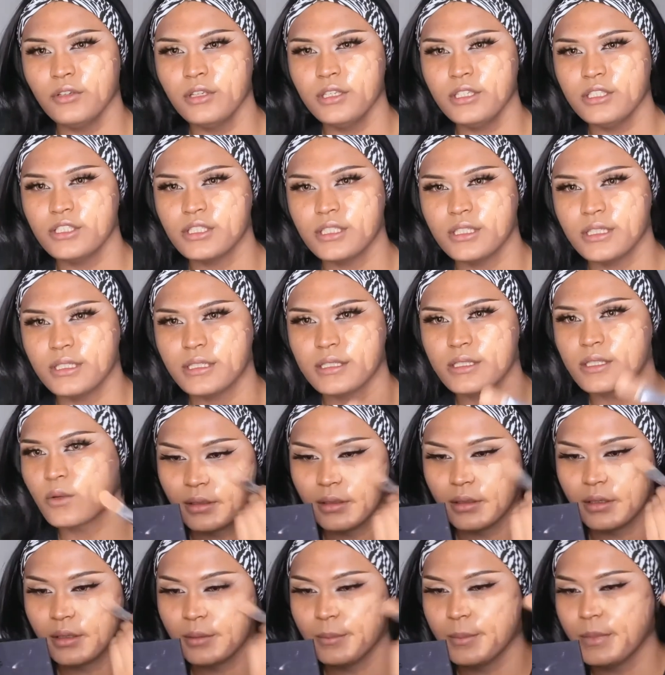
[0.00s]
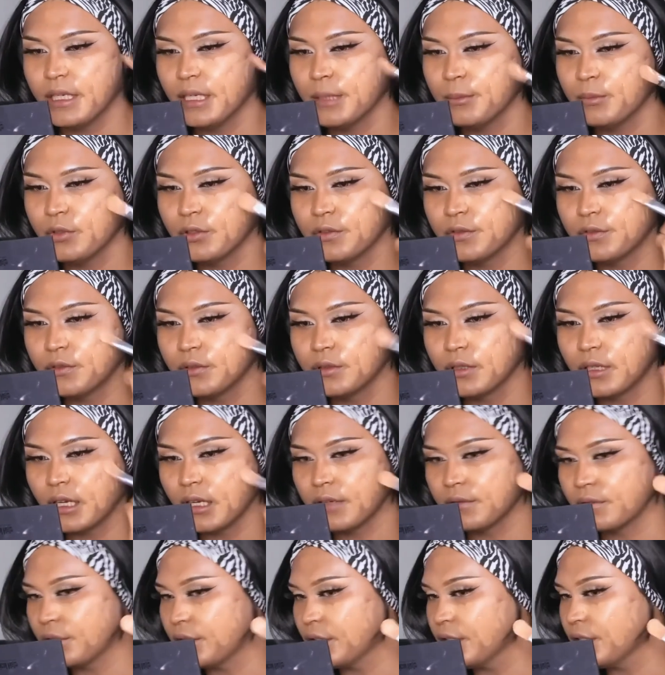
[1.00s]
is quite medium to full
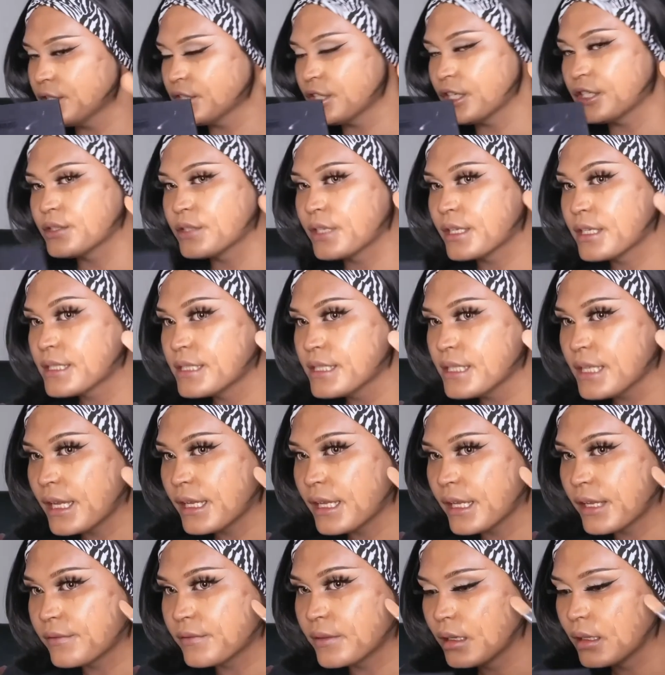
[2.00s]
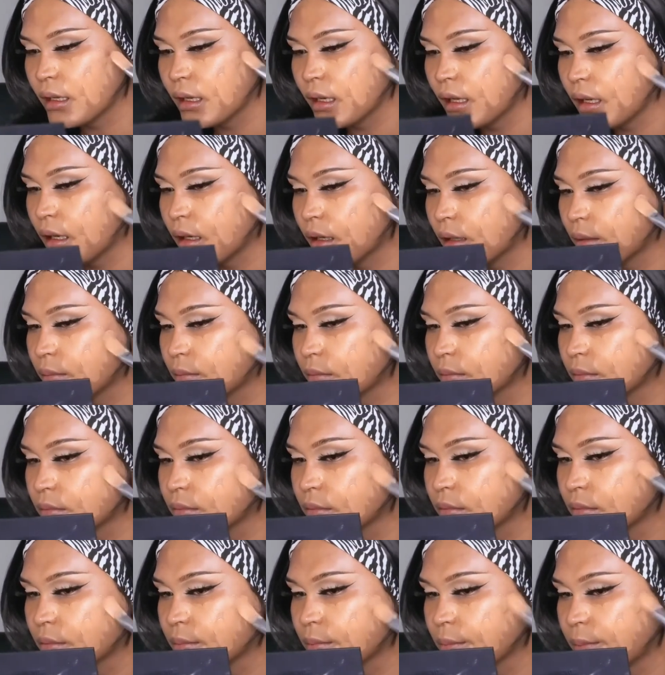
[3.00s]
coverage. As you can see, I have a
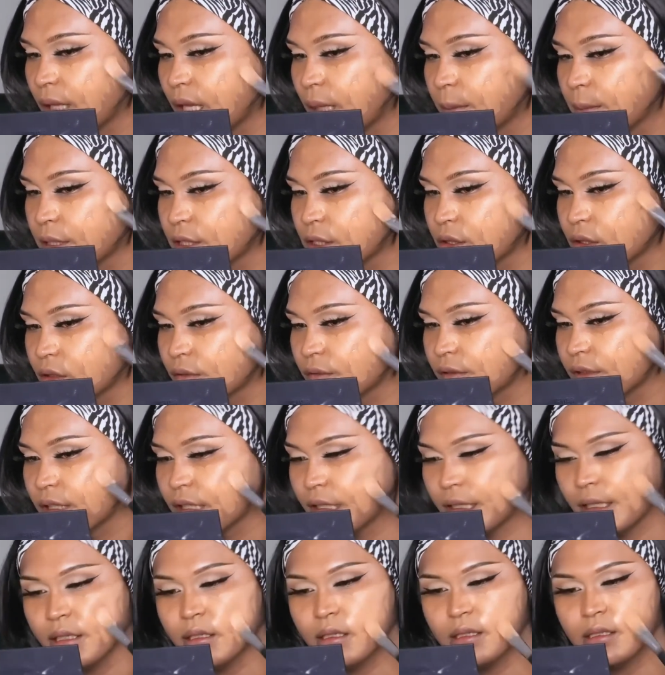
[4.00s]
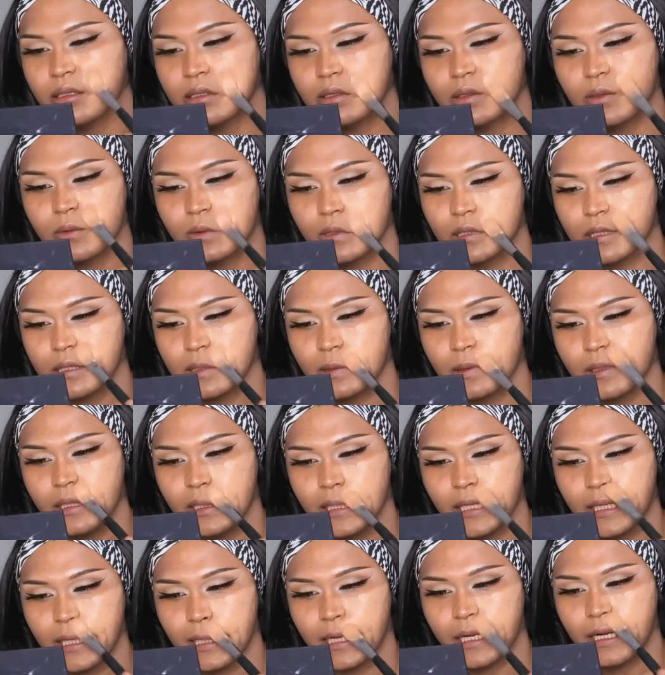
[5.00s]
blemish over there, so we'll see whether it
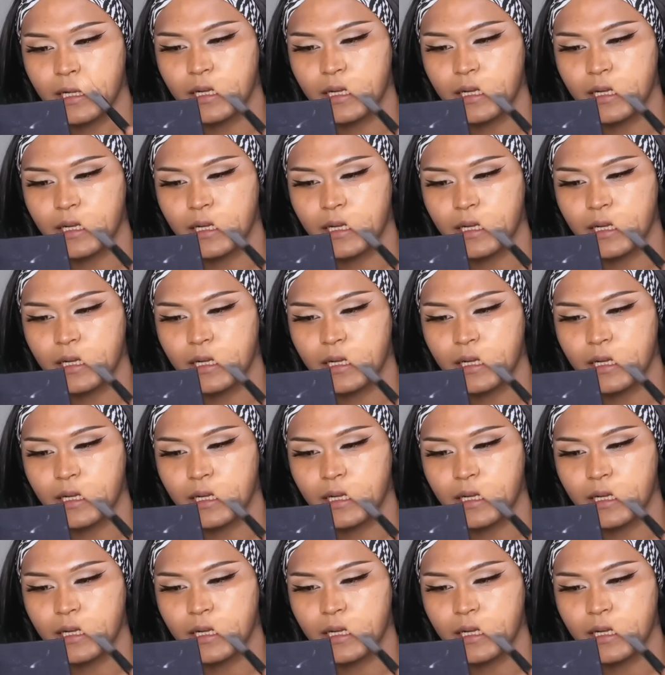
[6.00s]
can cover